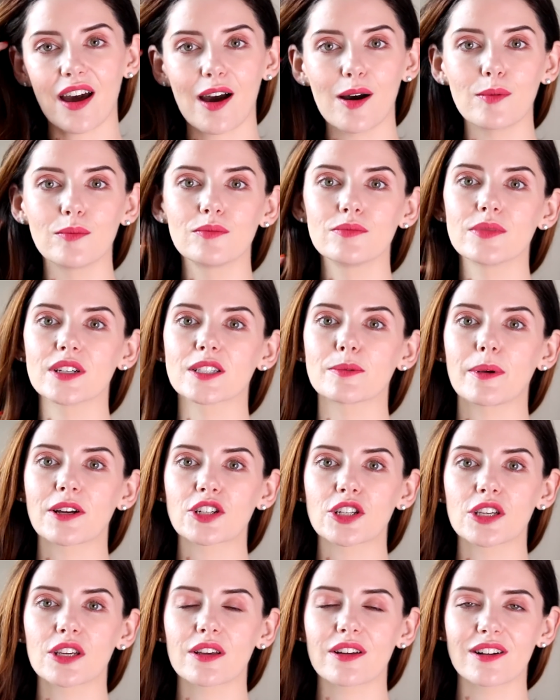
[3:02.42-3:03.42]

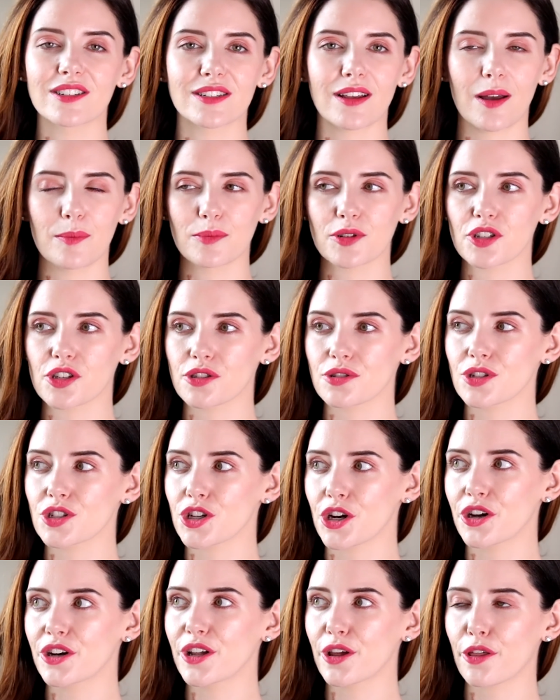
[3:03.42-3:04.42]
especially because I'm
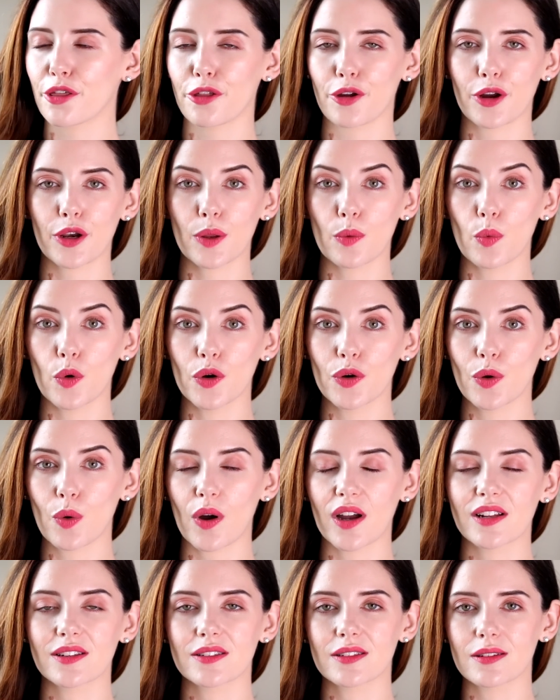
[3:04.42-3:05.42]
turning 31
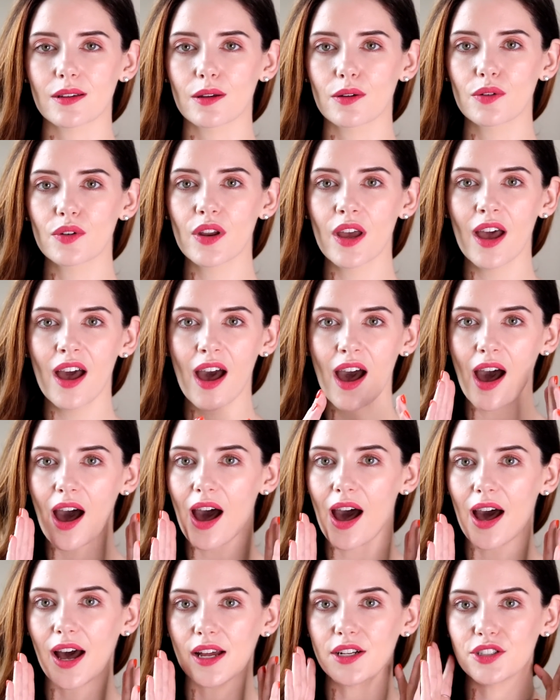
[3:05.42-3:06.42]
quite soon,
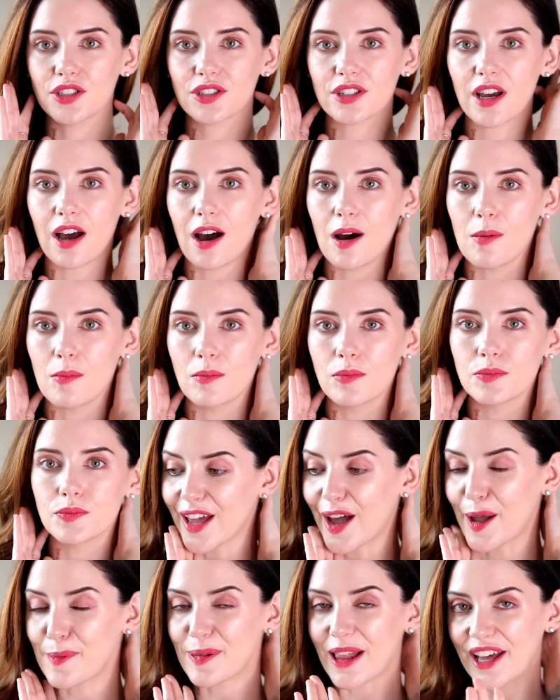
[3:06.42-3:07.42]
and
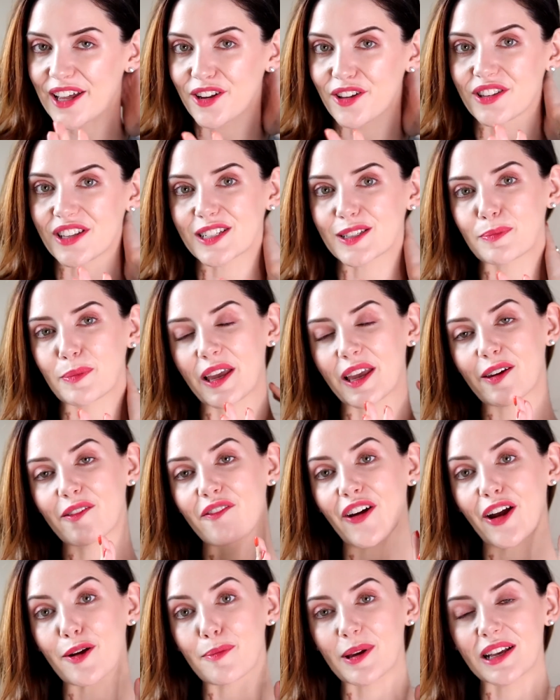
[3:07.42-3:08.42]
yeah, I plan on this being a
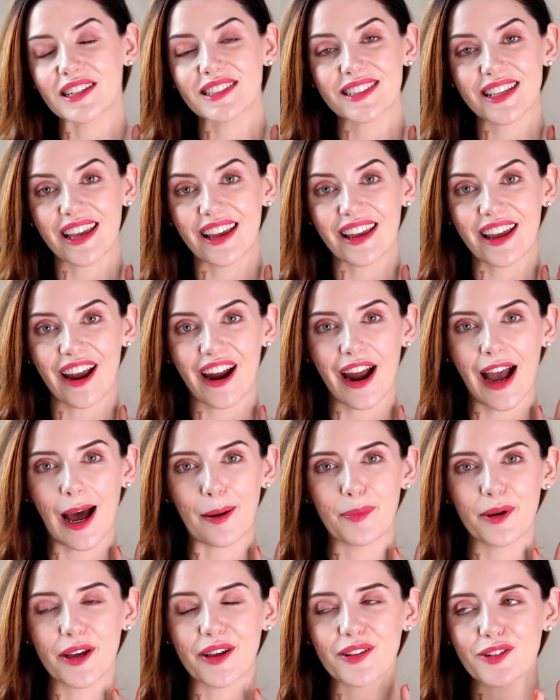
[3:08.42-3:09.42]
very big skincare
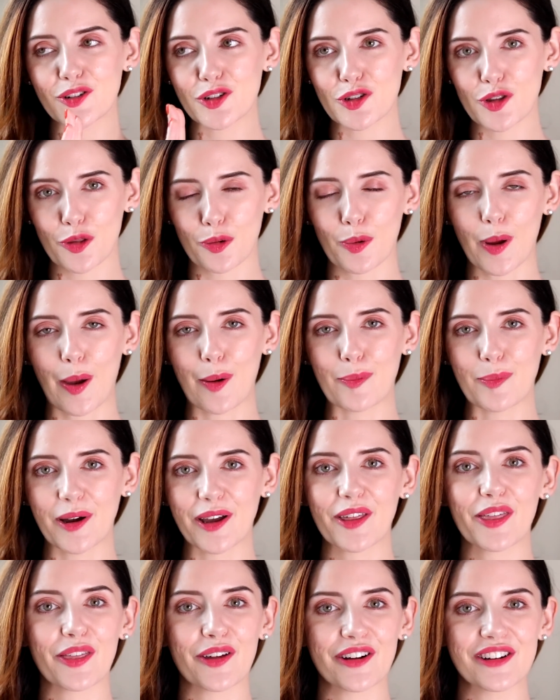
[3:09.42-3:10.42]
habit throughout
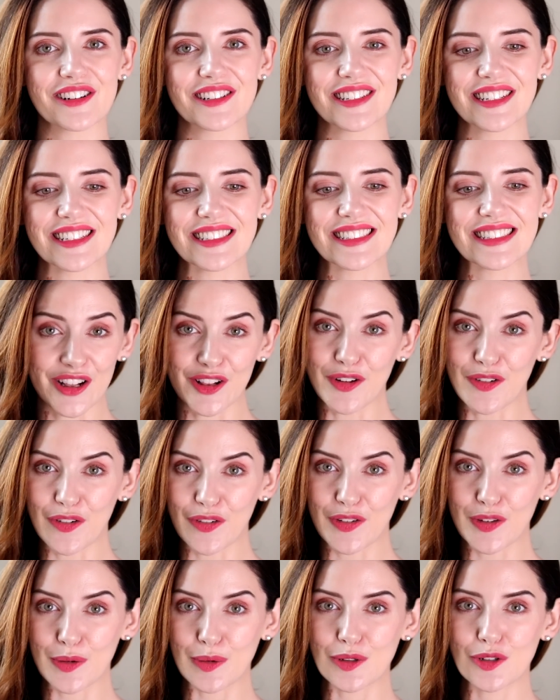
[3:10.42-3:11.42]
my 30s. I'd love
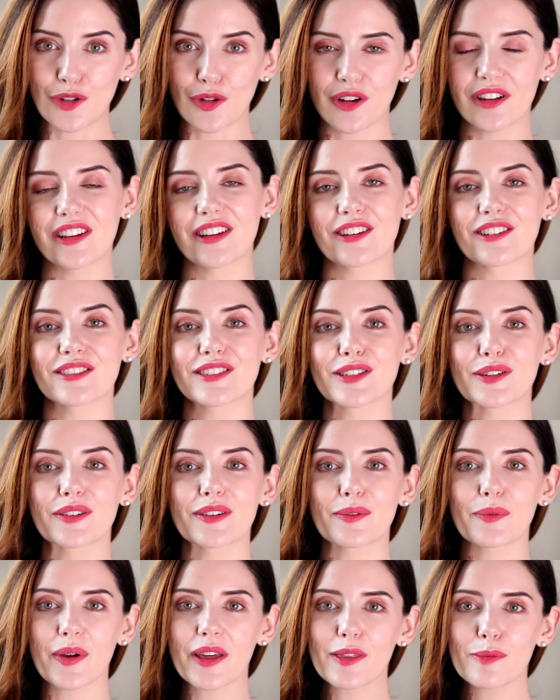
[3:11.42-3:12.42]
if you would join in on doing
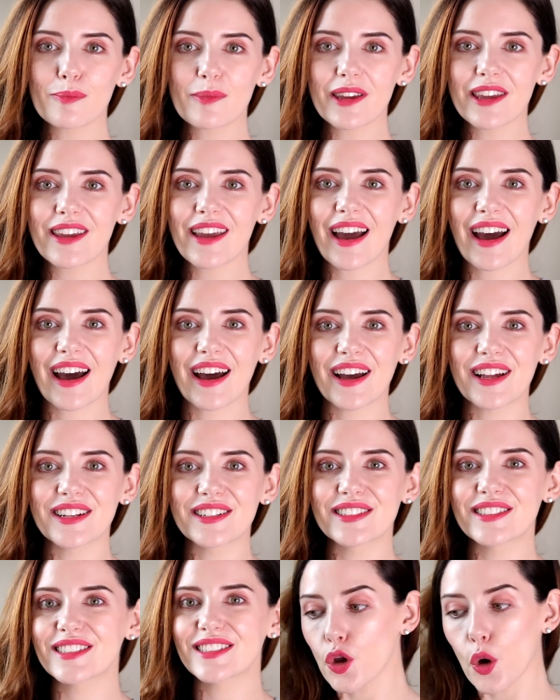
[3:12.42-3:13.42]
it with me,
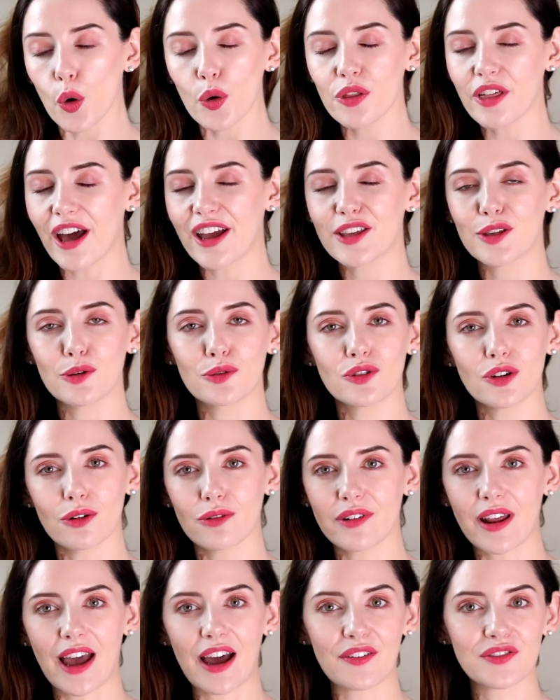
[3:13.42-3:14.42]
and know that you
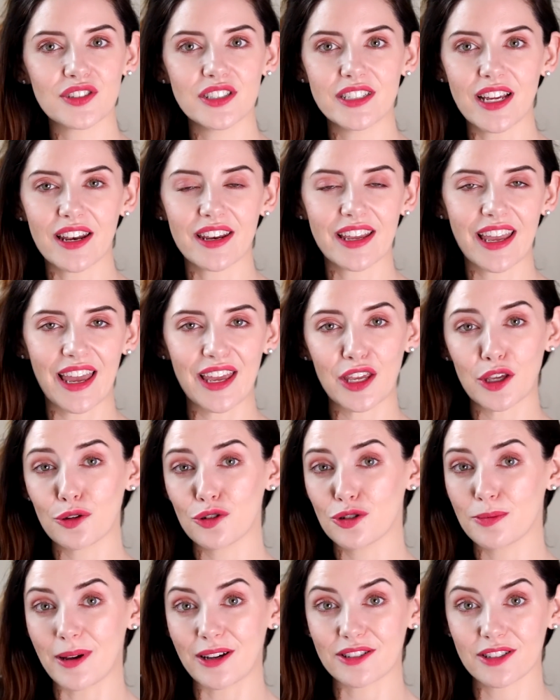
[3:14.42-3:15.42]
don't have to dedicate a
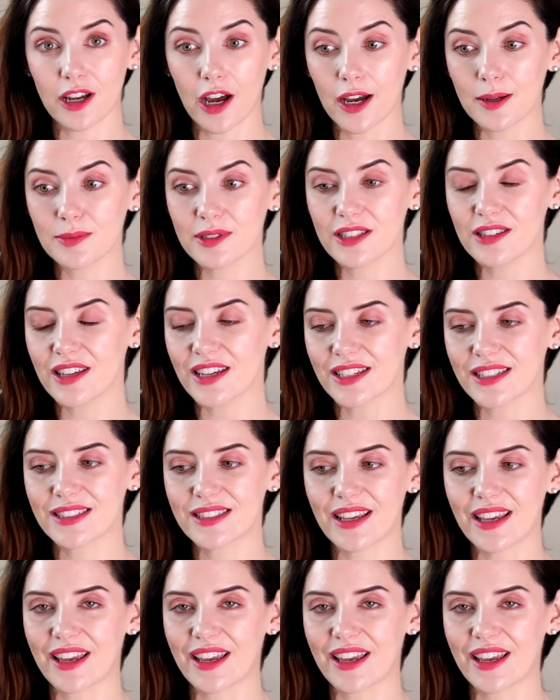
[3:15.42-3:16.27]
huge amount of time to this.